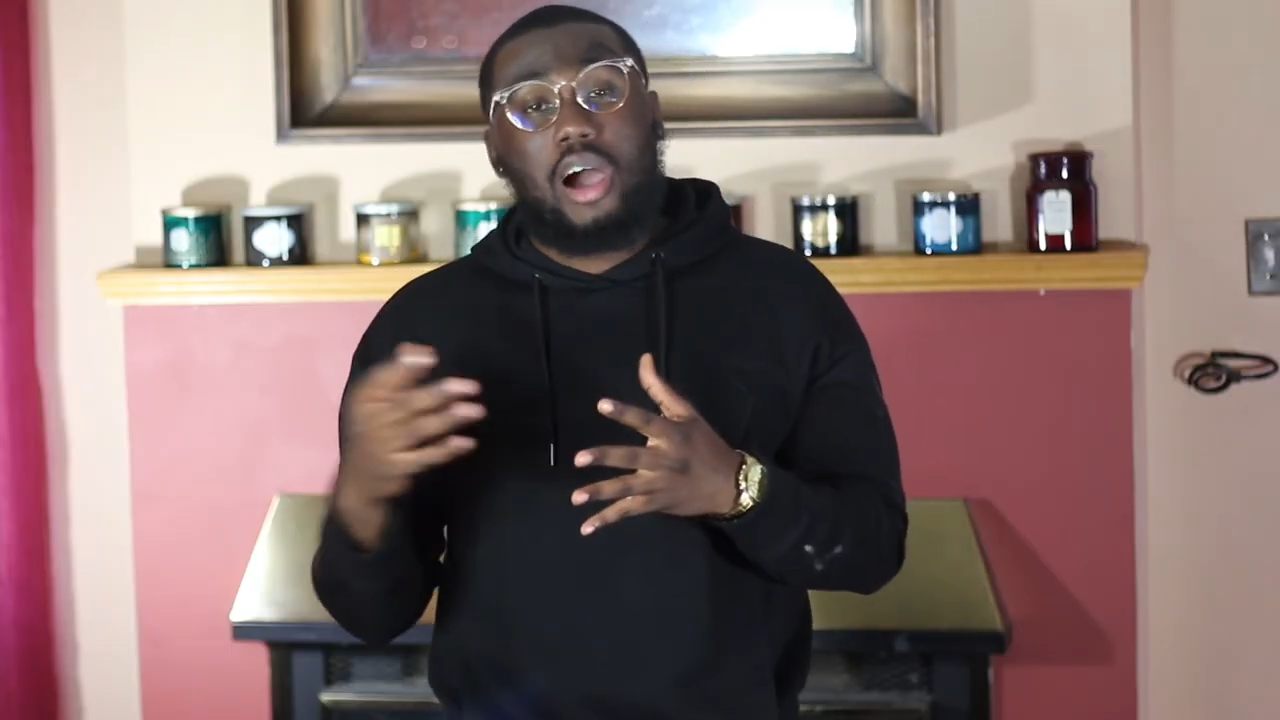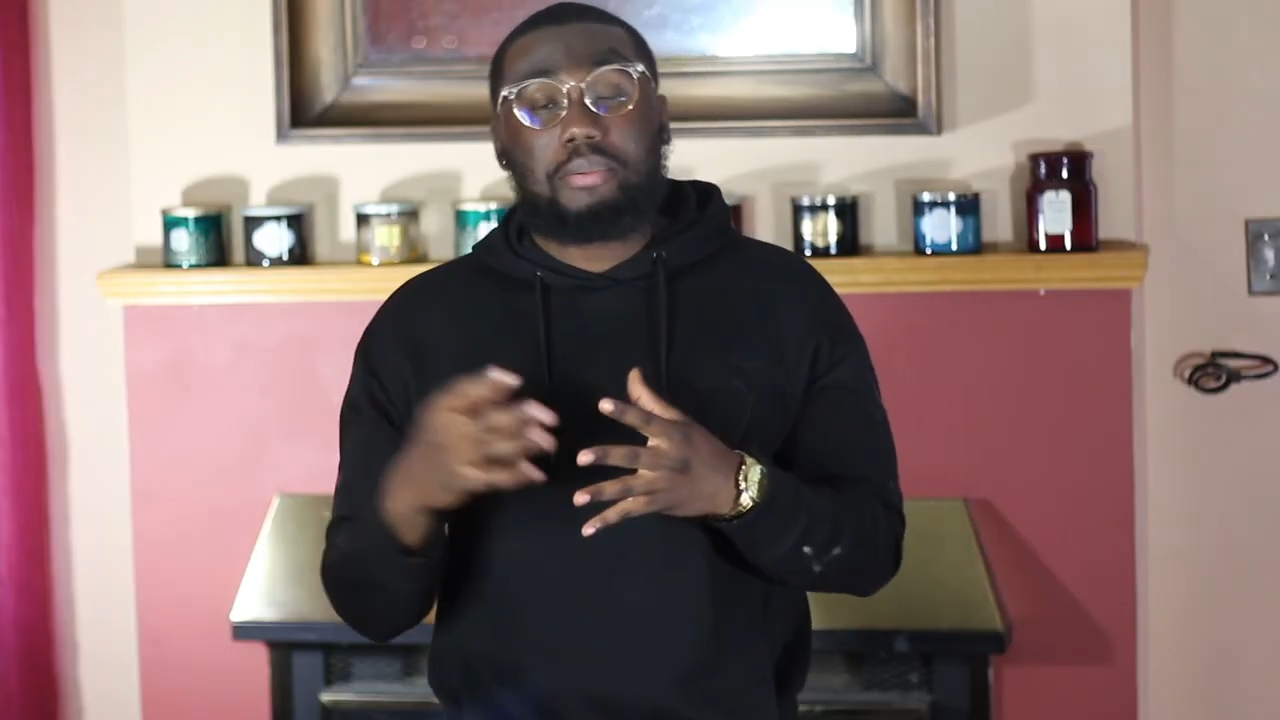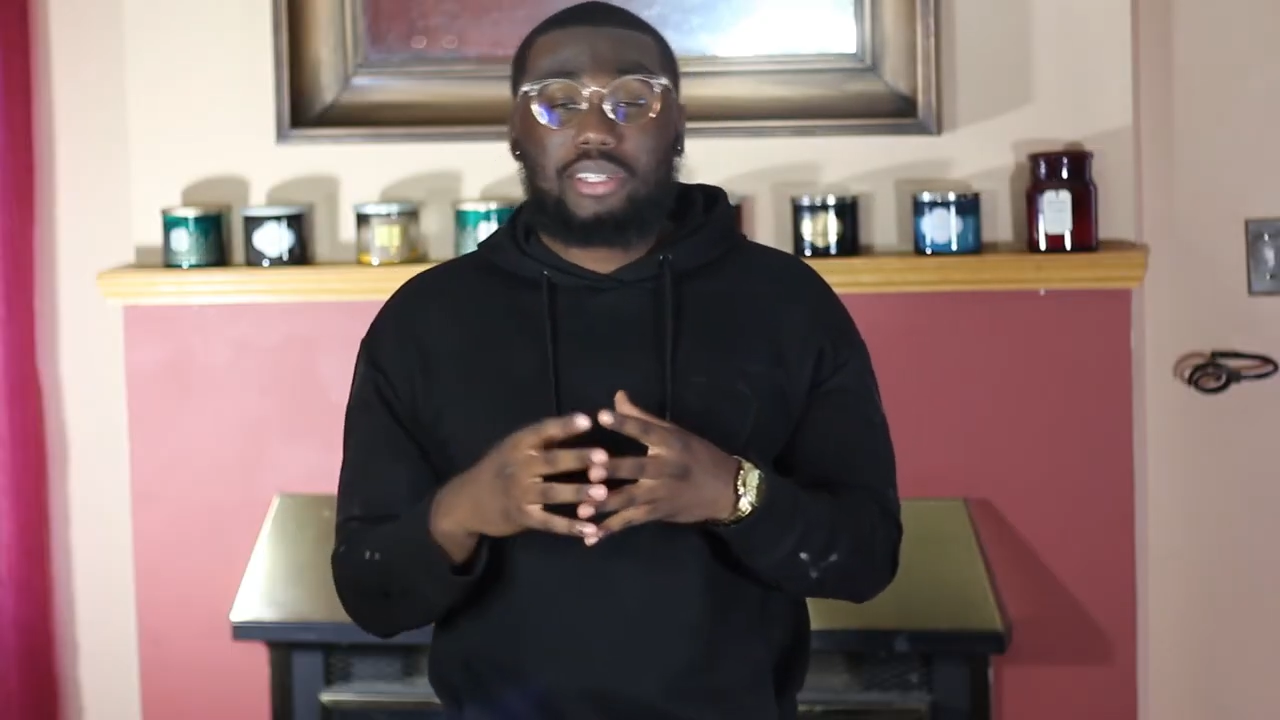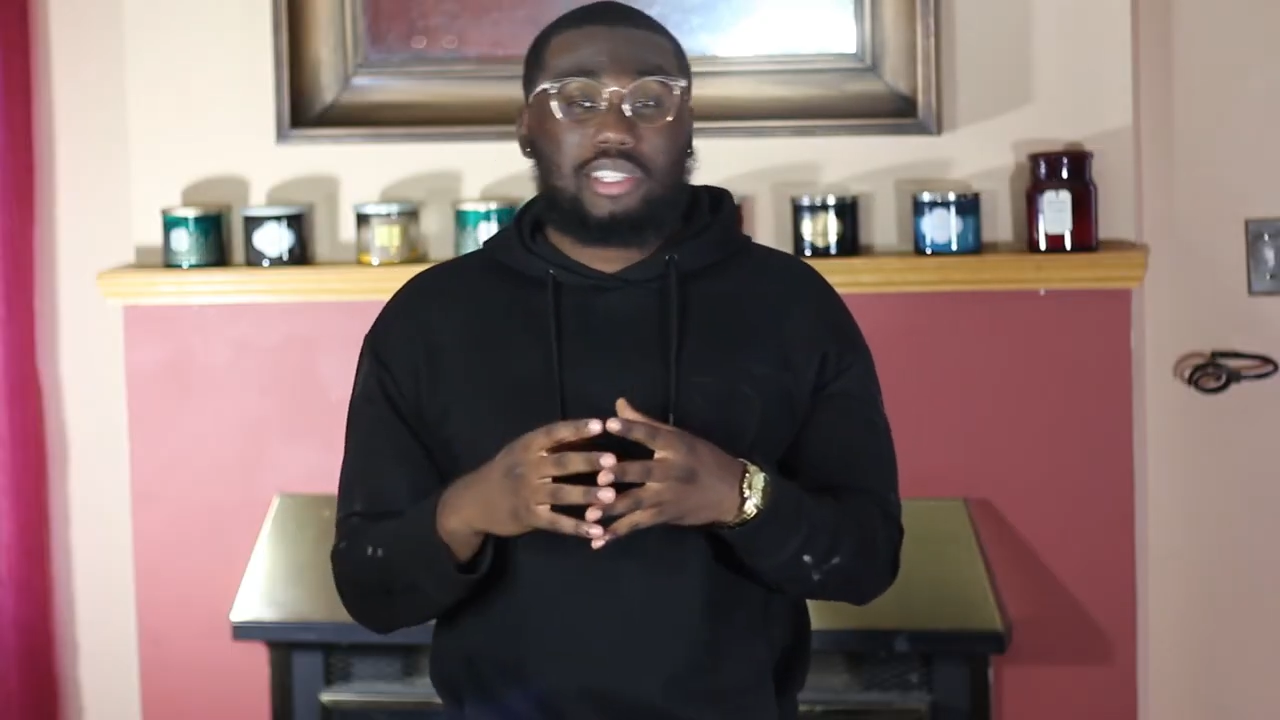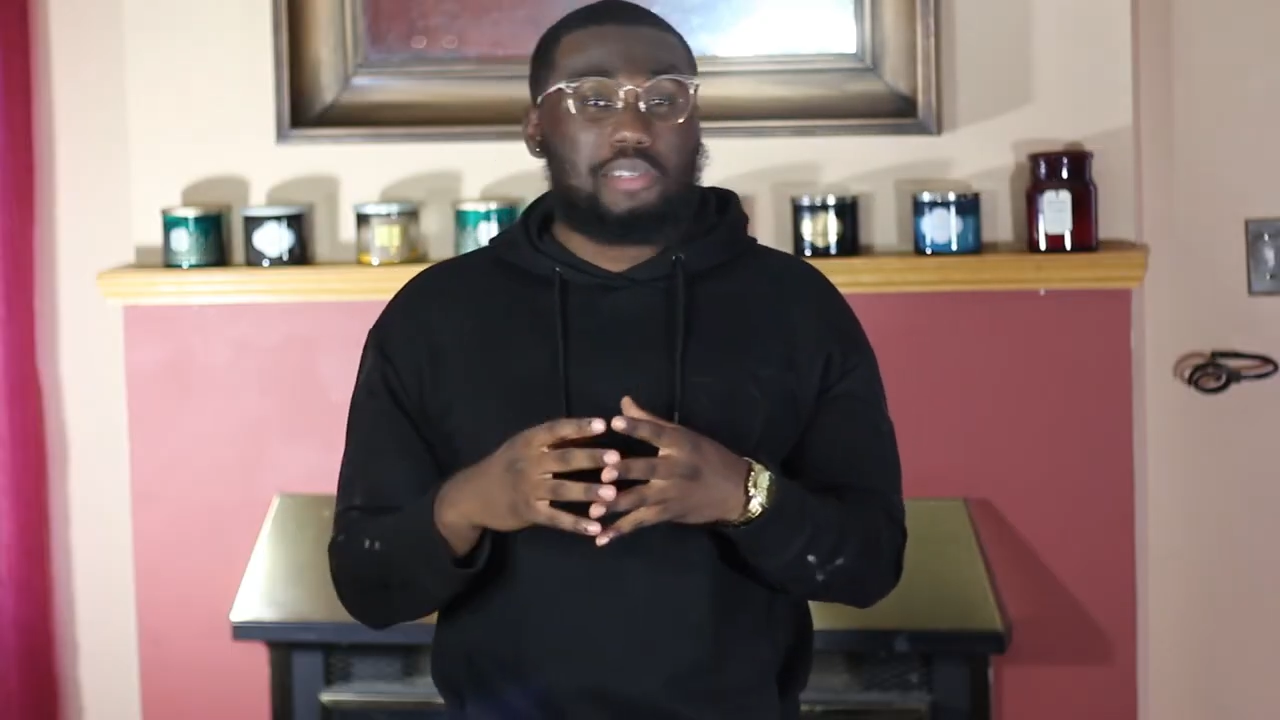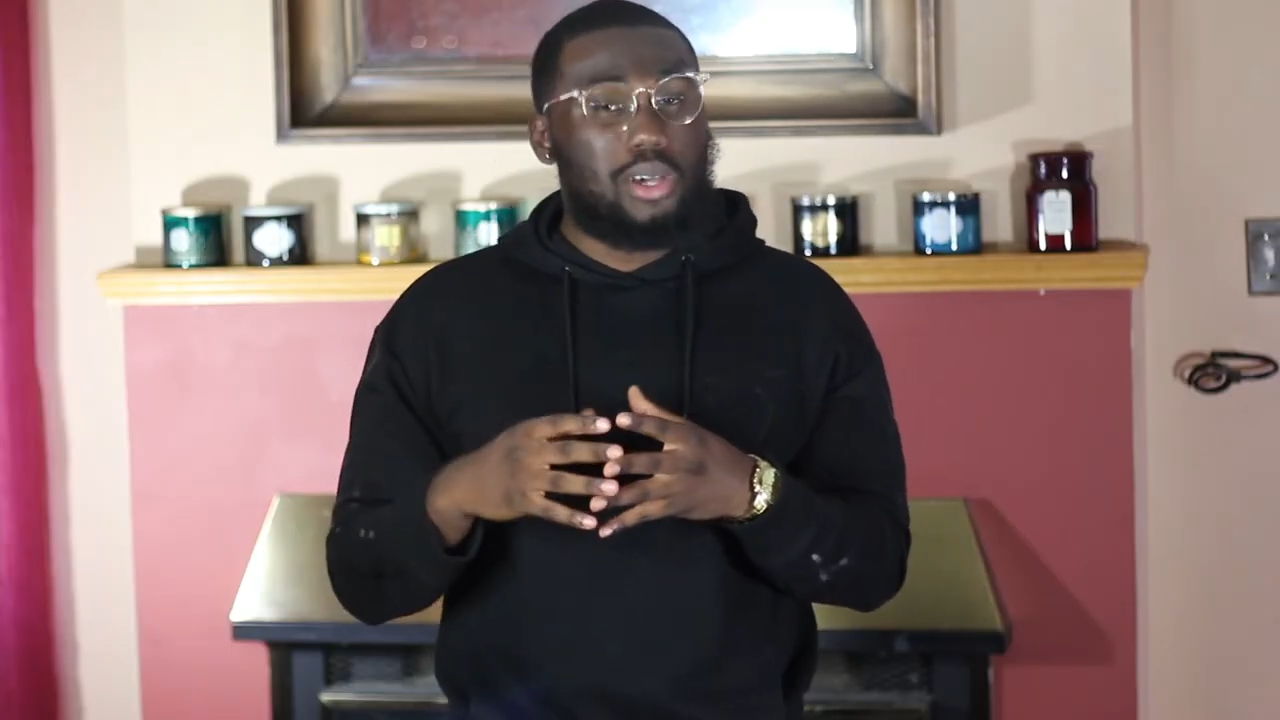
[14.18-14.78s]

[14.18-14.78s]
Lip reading: options